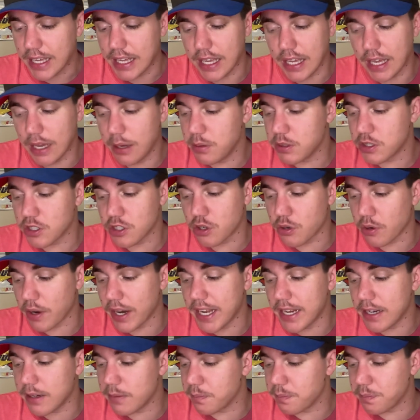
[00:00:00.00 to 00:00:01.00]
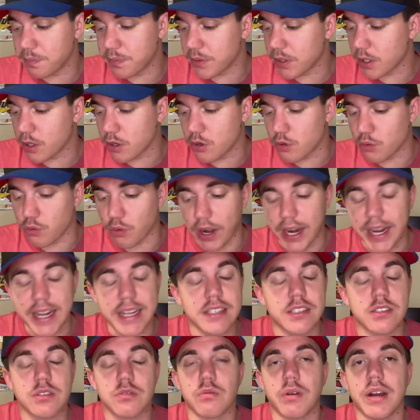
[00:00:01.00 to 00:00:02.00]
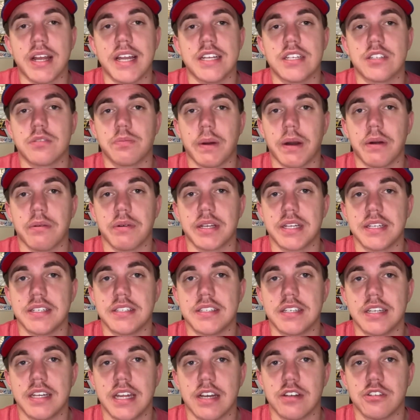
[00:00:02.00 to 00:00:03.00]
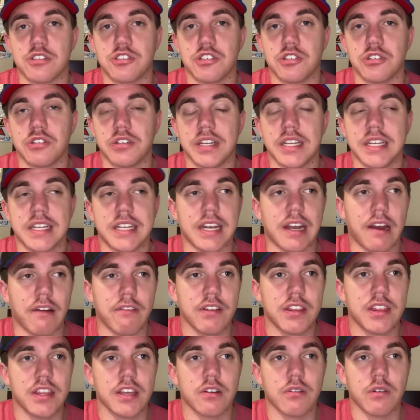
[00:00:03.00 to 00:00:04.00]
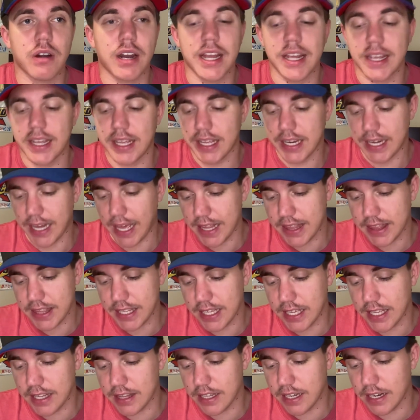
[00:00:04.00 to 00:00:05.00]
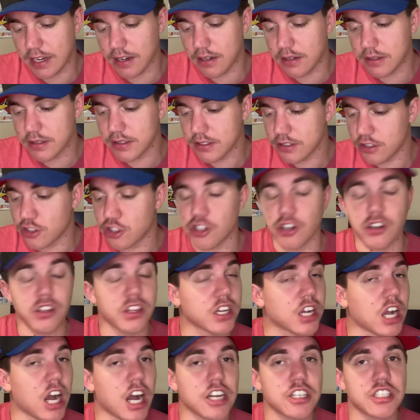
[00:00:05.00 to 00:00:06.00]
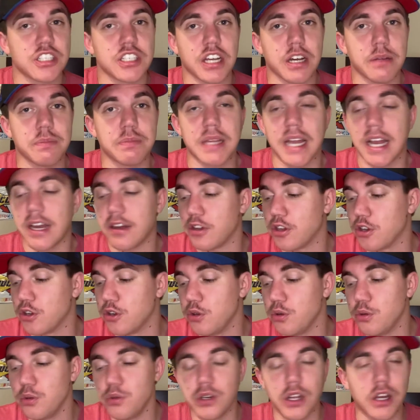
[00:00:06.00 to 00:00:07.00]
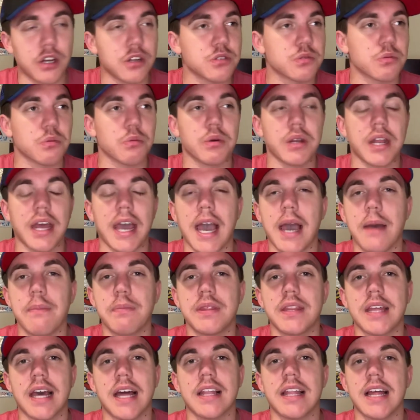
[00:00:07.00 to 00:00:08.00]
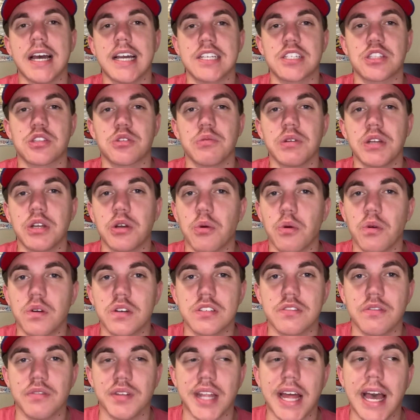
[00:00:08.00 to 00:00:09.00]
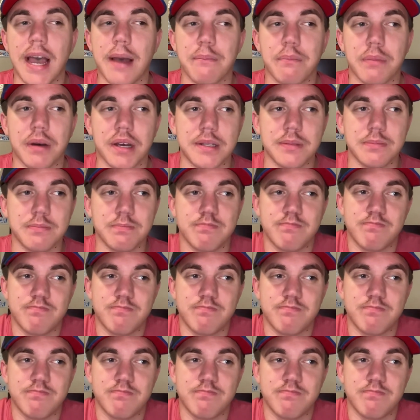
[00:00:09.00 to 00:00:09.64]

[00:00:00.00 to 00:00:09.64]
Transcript: It was a great, great race by Ricky Stenhouse Jr. He did everything right. And at the end there, sure, the caution helped out. Who knows what would have happened that last three quarters of a lap, but